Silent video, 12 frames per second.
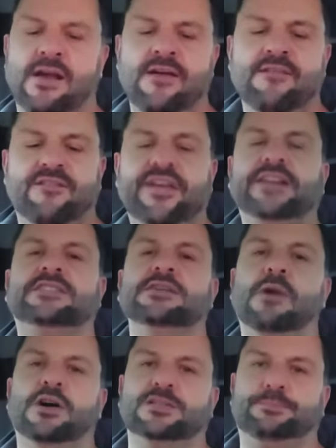
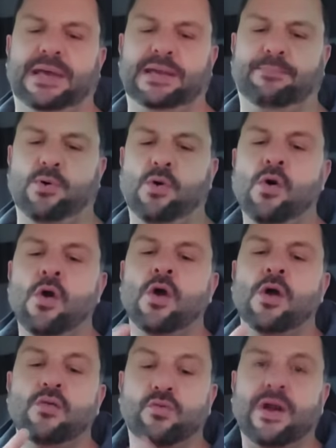victimize people,
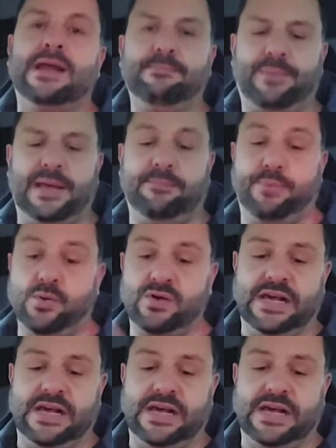rape people,